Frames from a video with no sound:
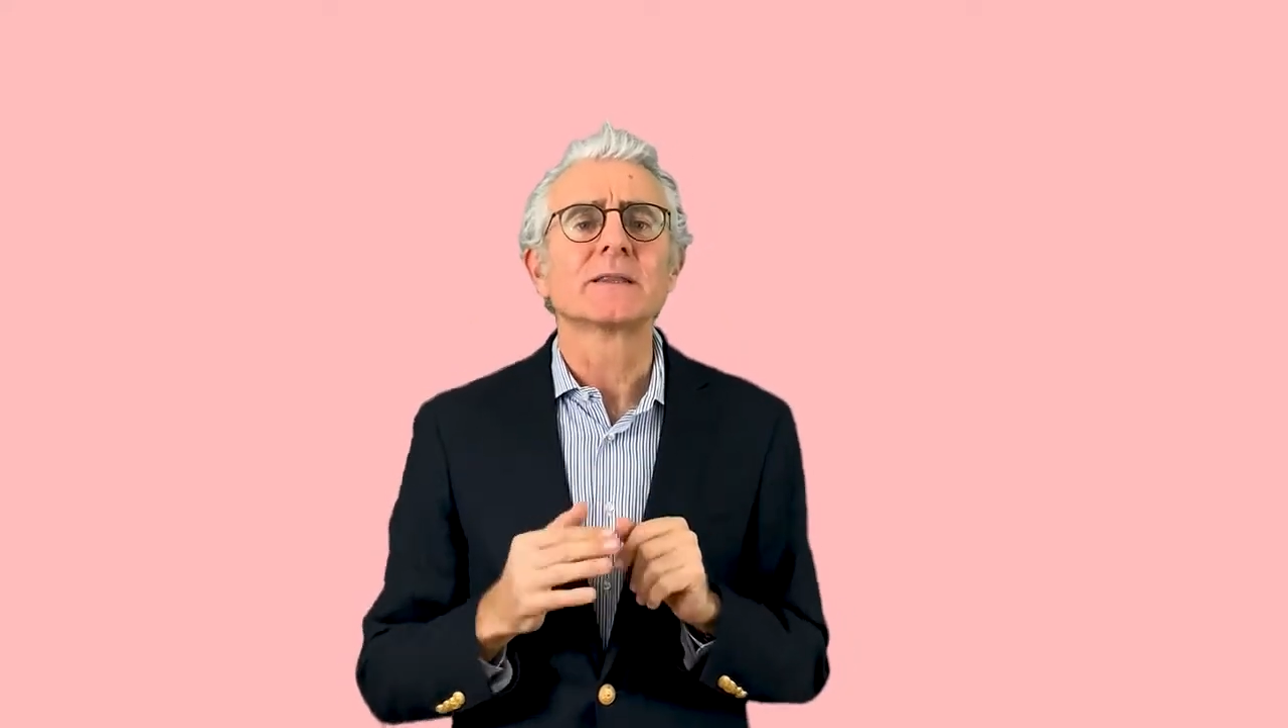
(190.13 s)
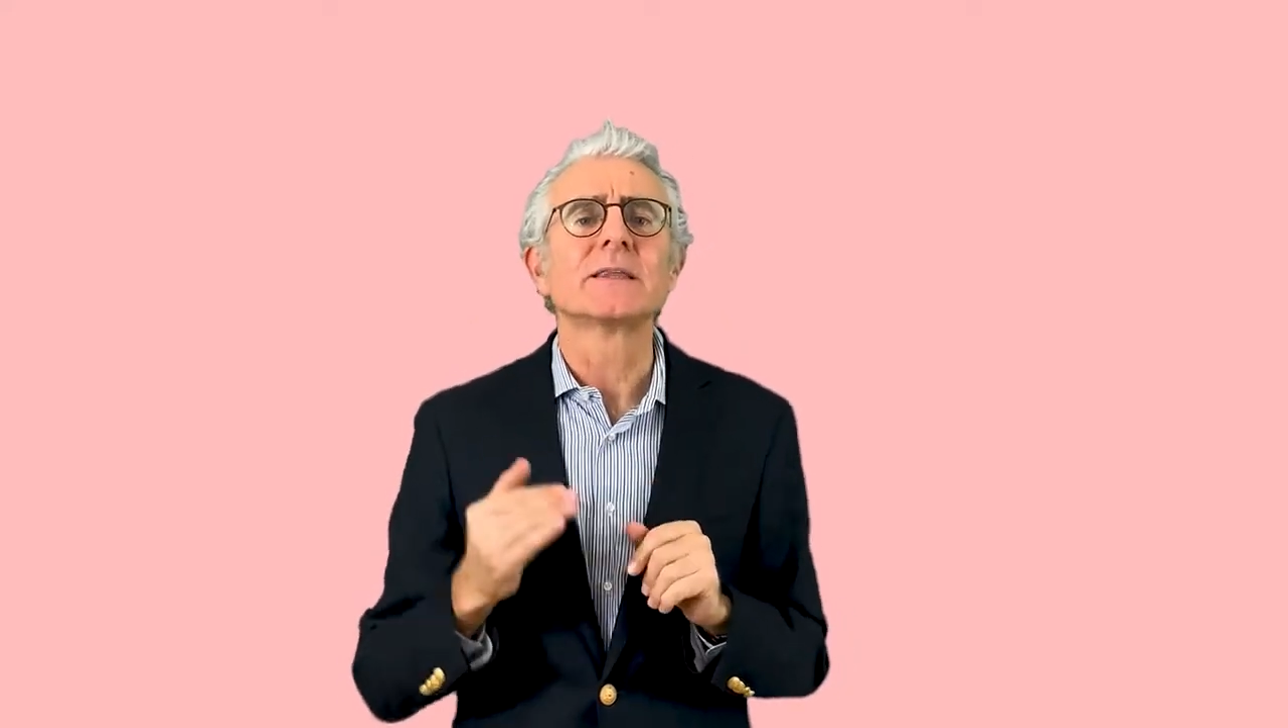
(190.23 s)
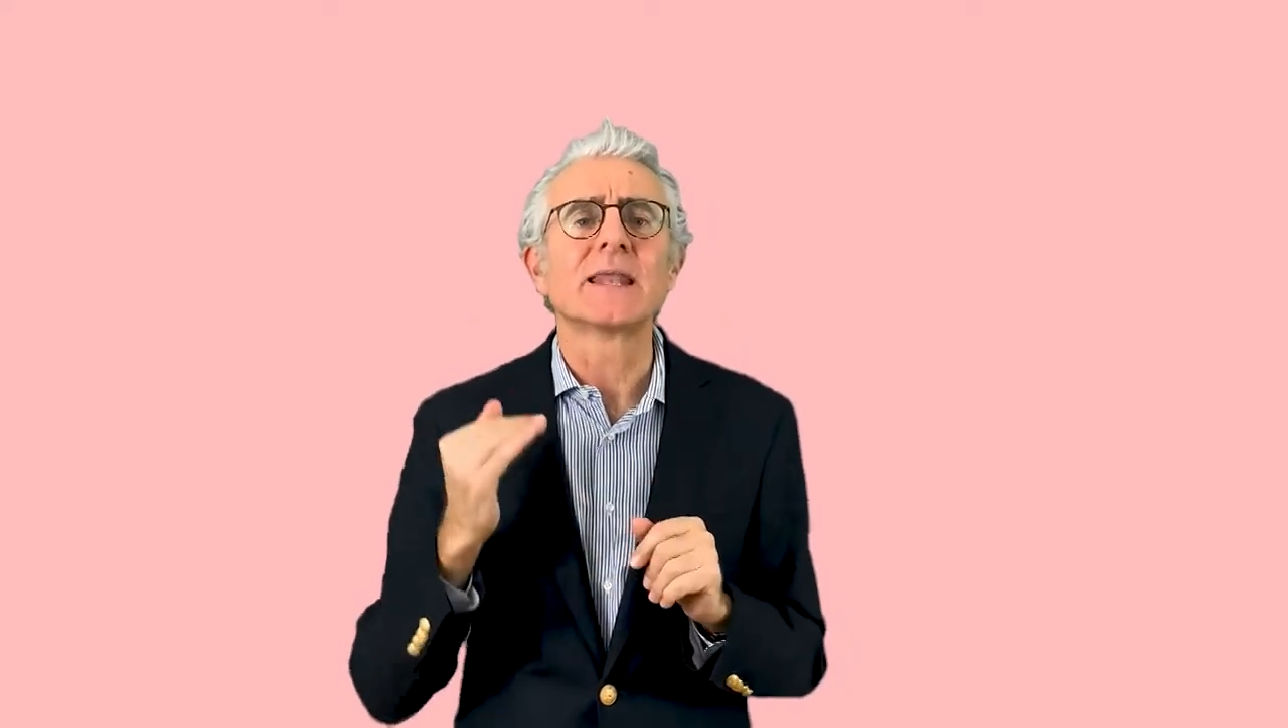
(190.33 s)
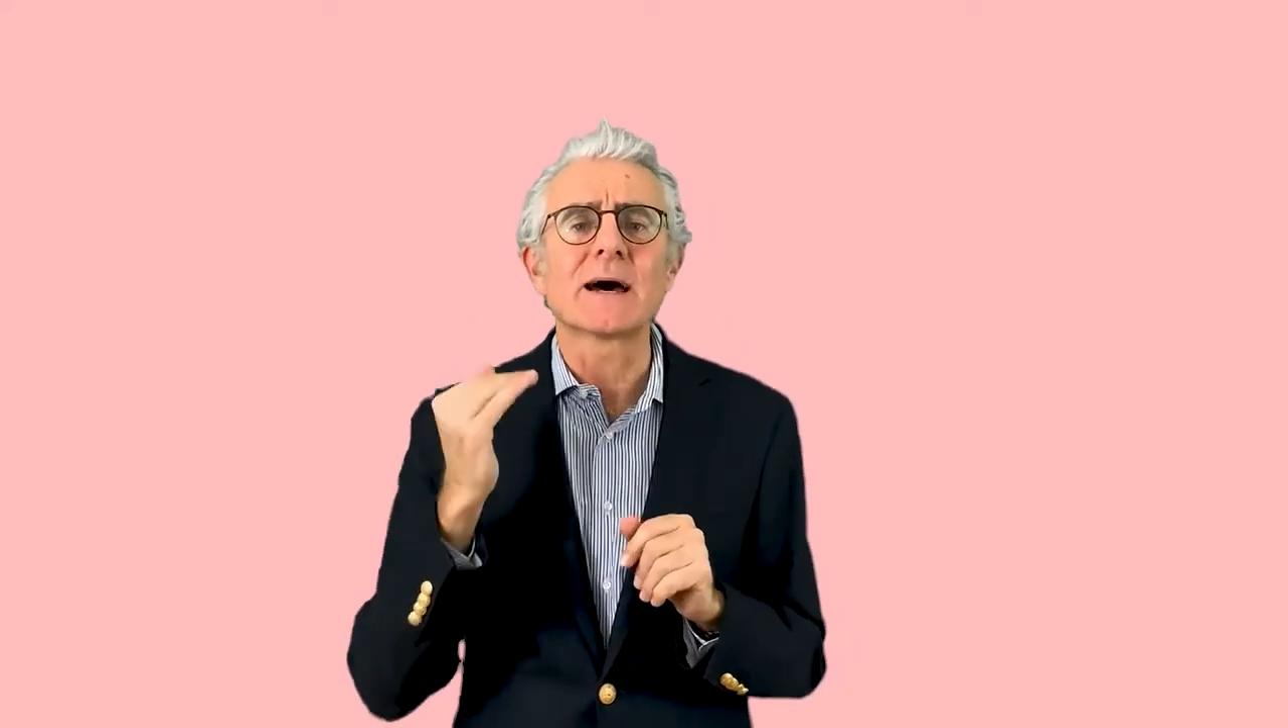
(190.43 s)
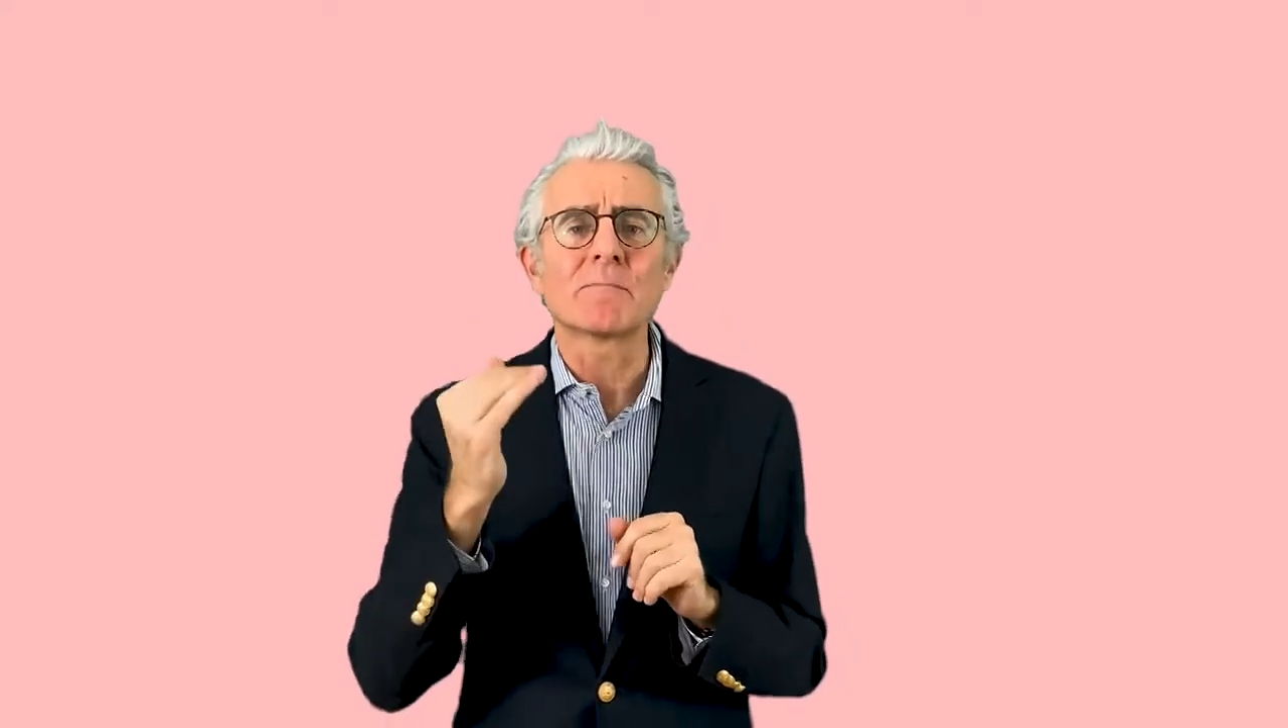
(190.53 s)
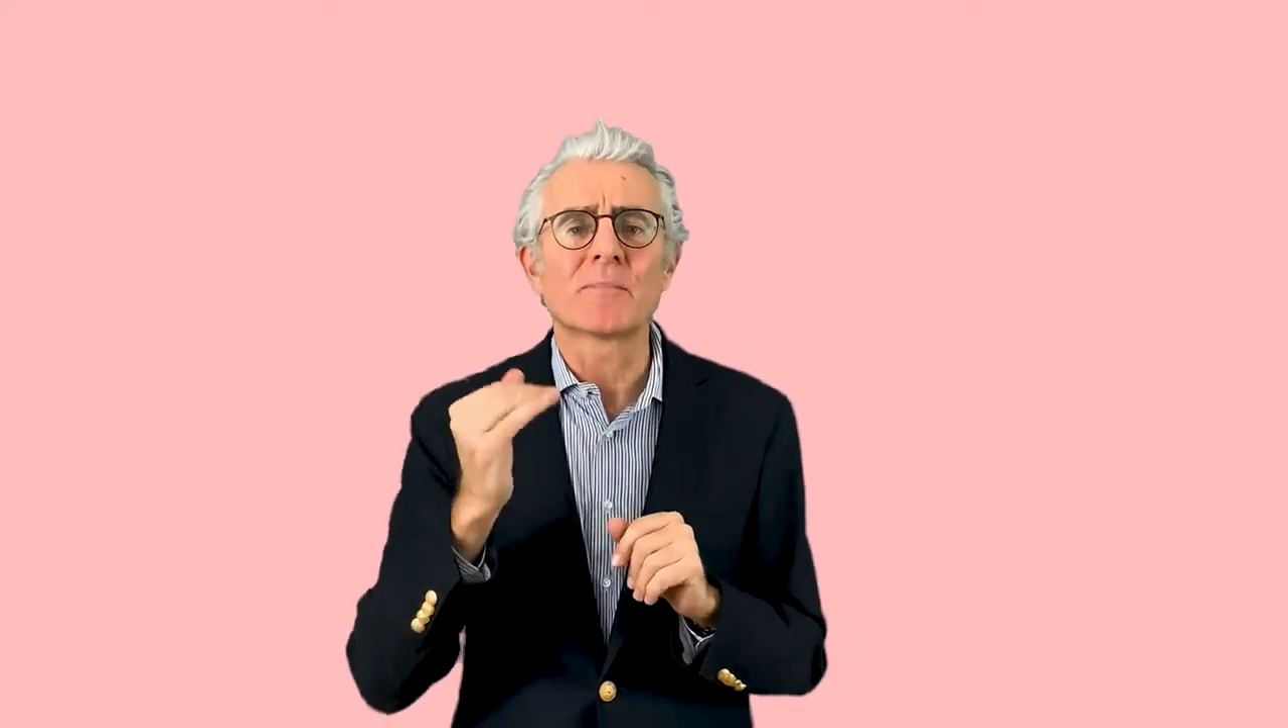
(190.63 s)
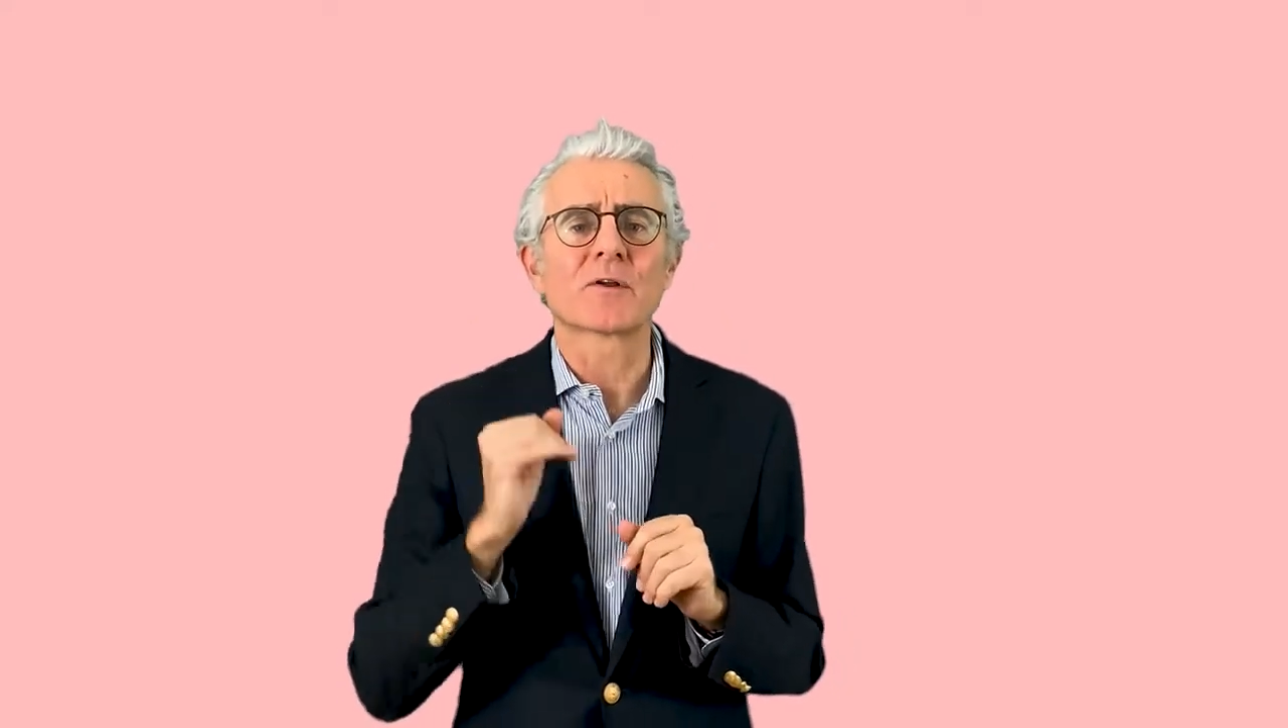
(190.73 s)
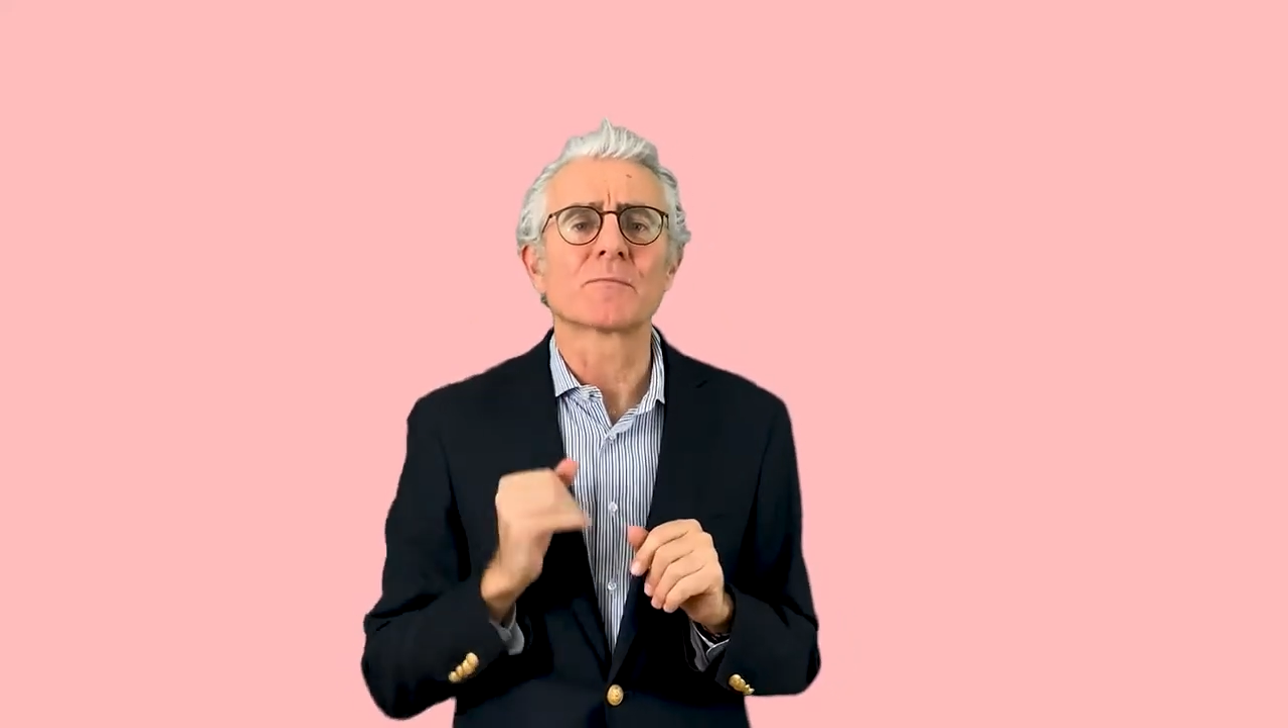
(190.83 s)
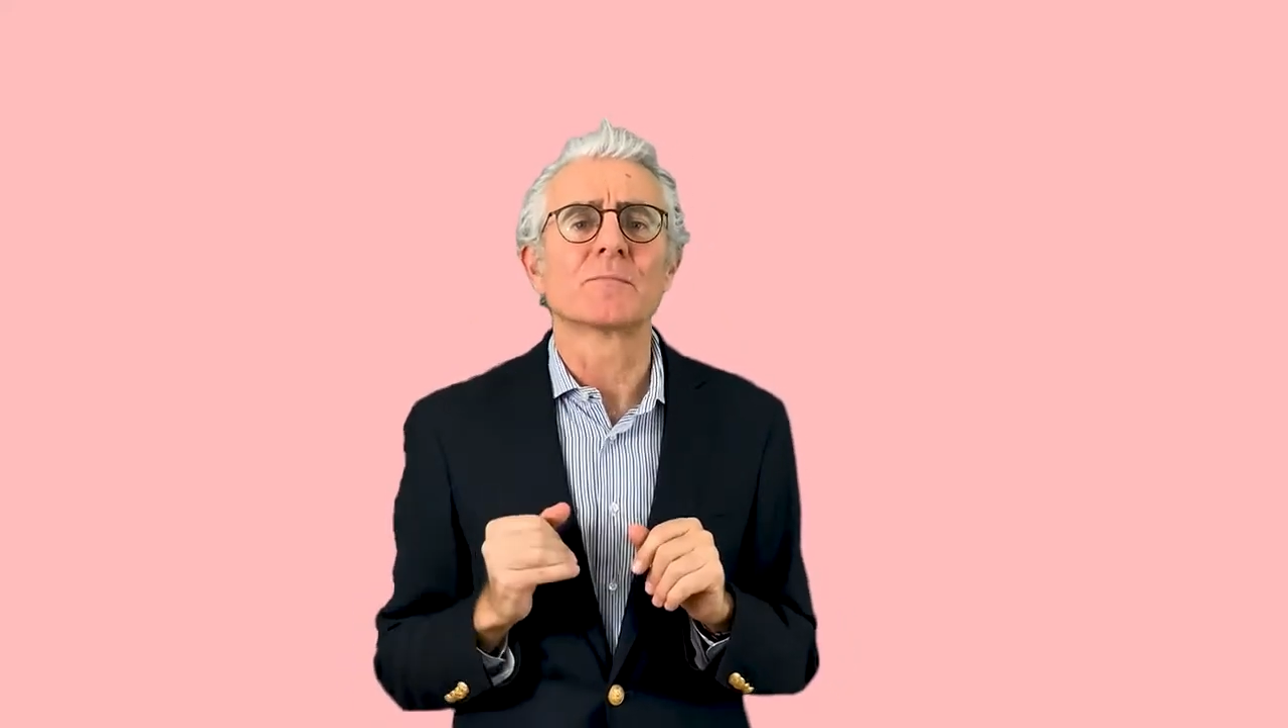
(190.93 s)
the number of